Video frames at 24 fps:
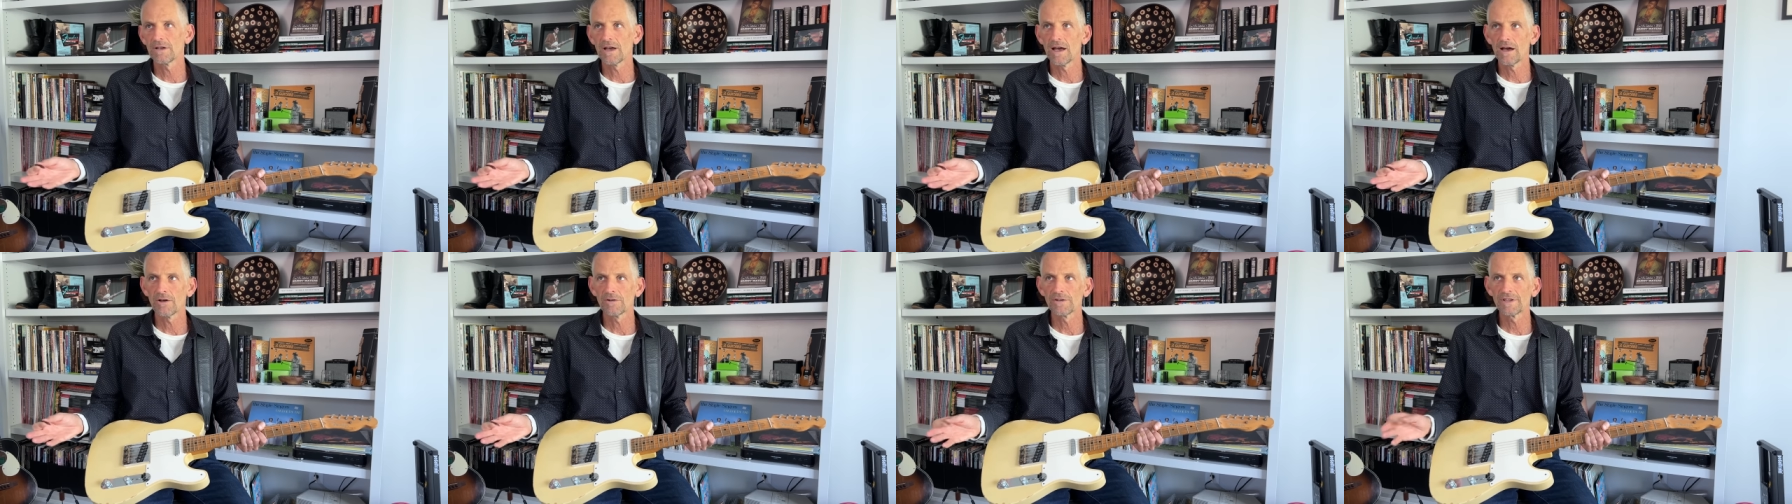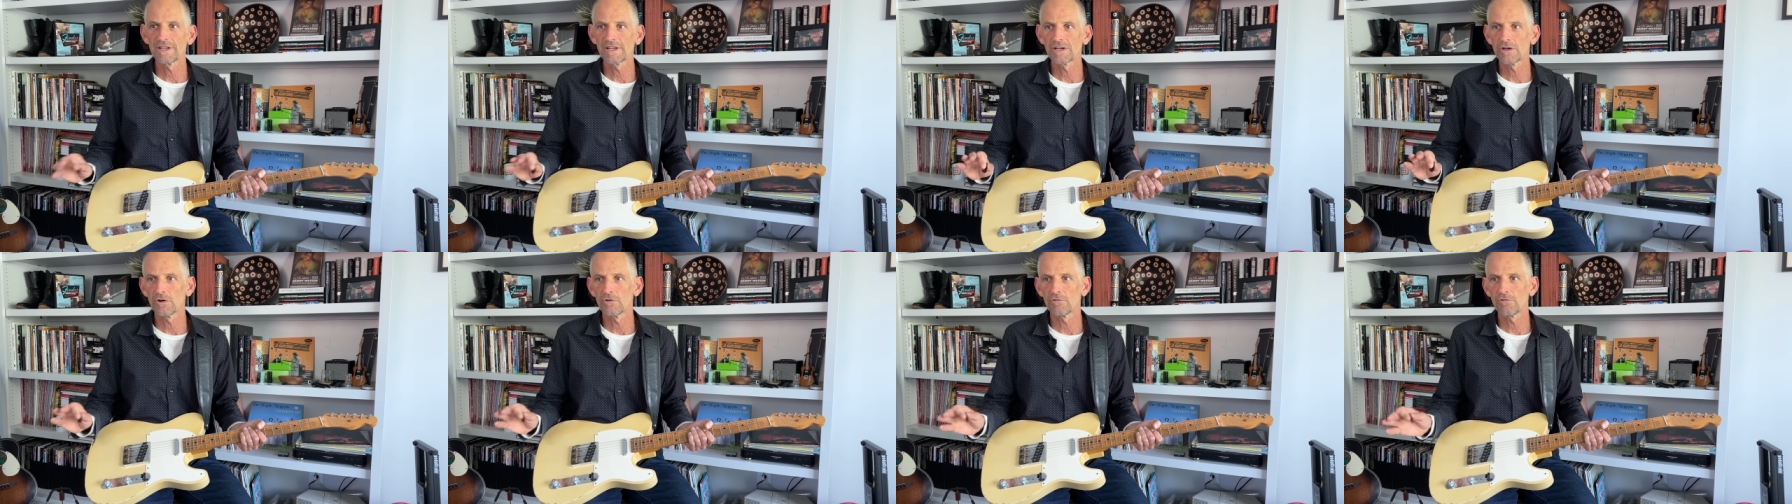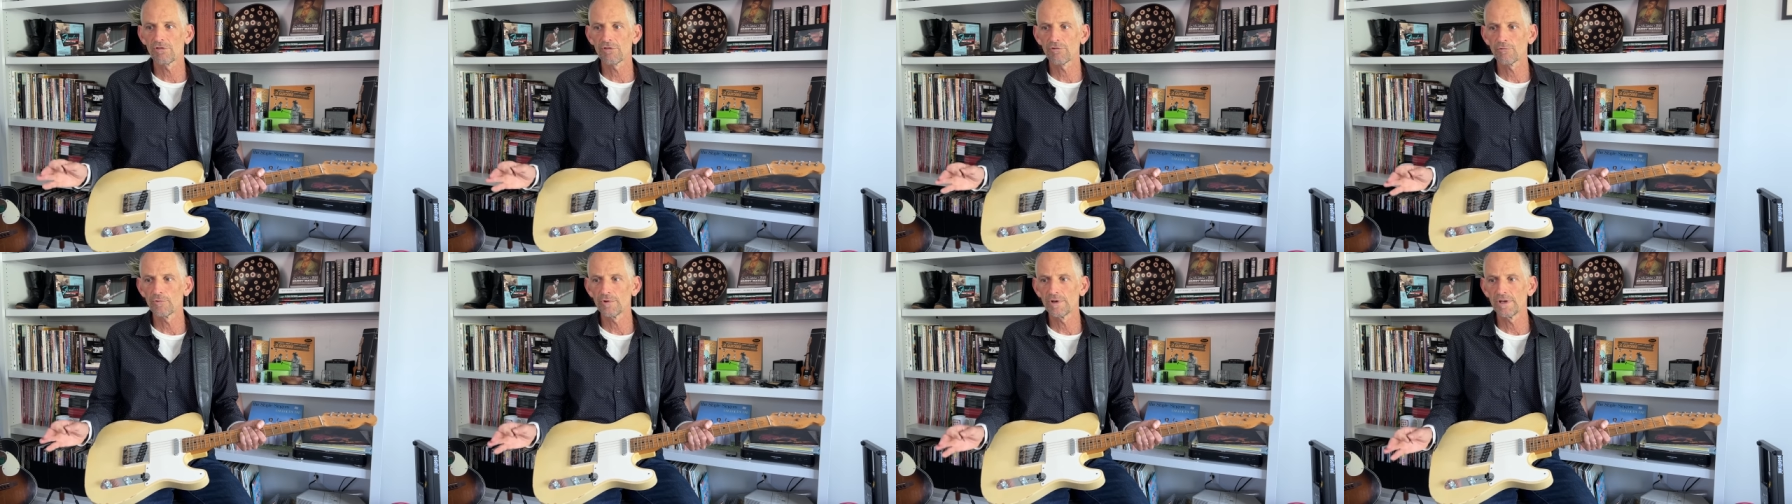Alnico
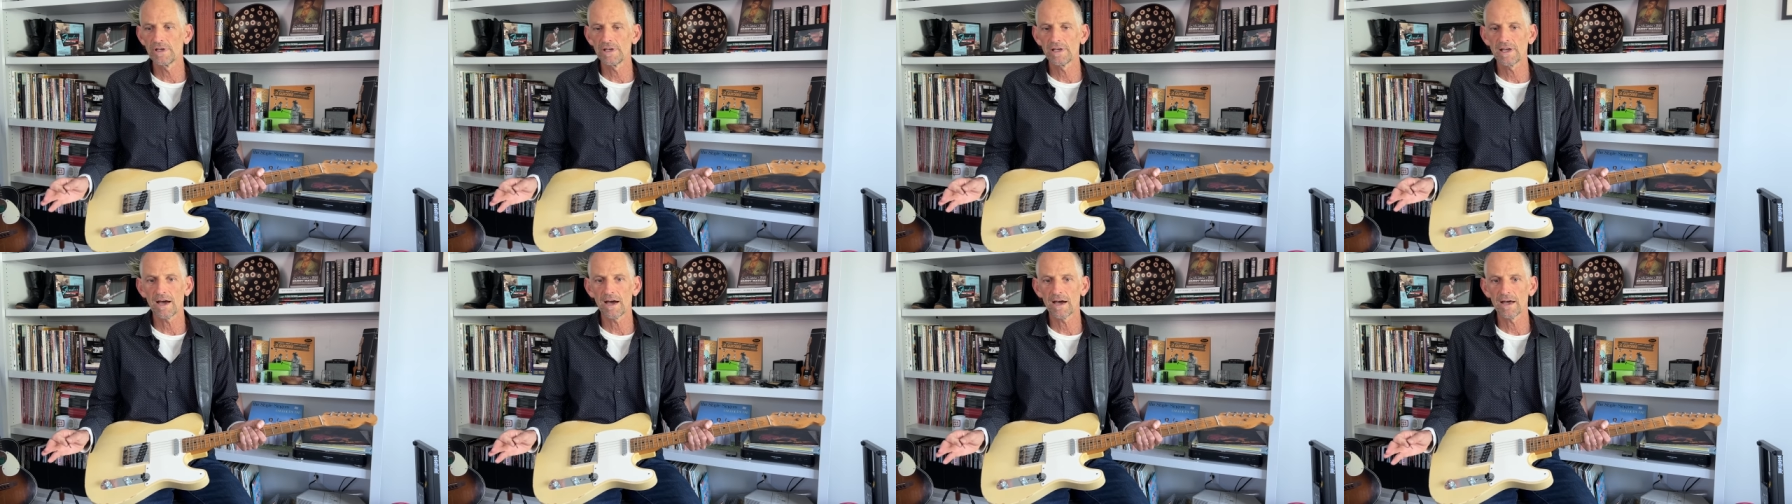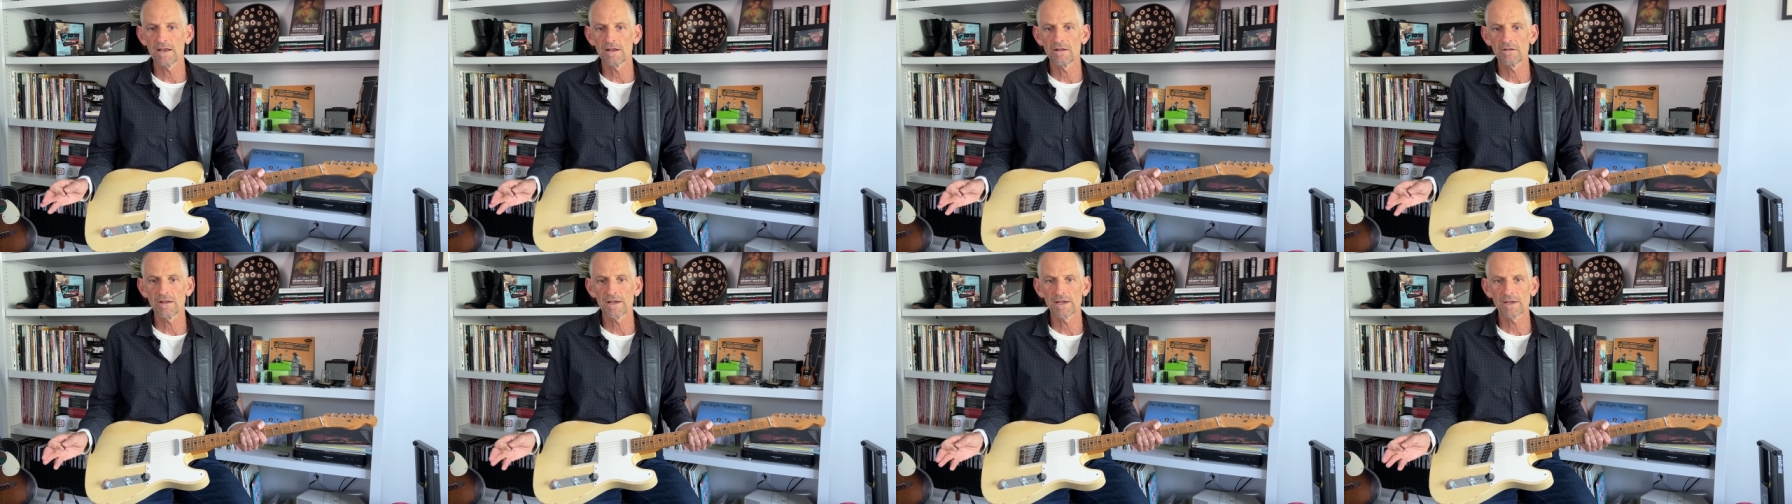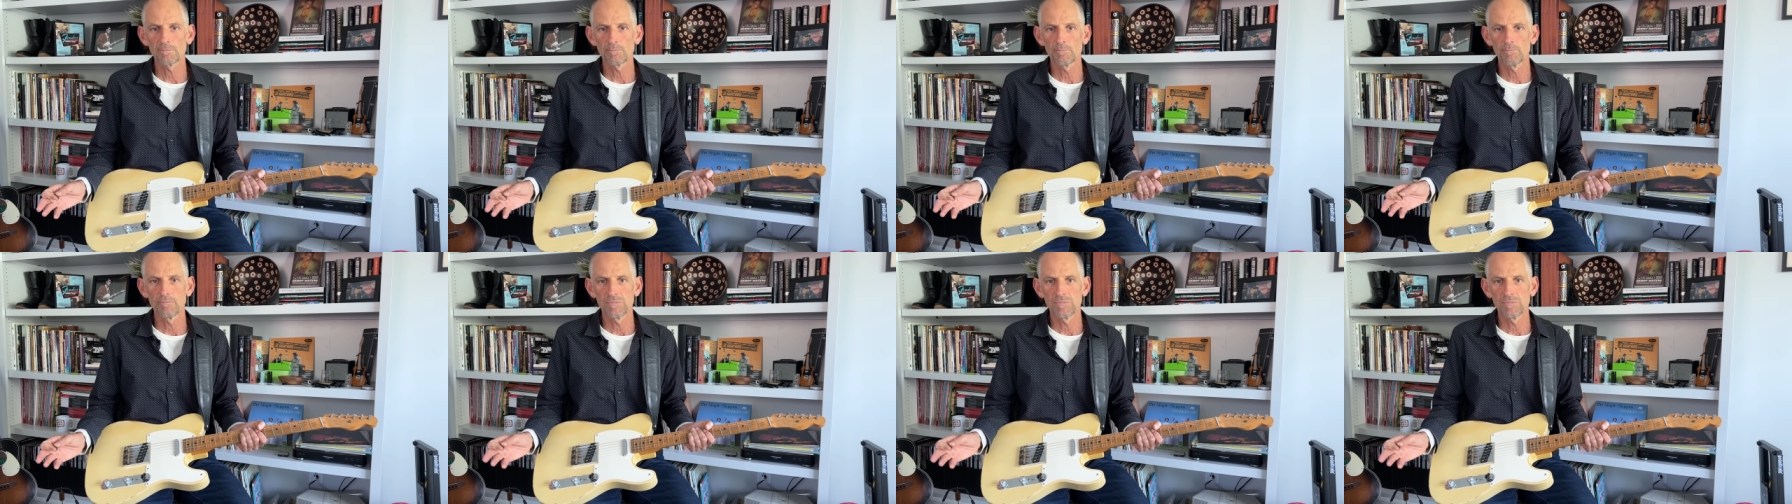3 kind of like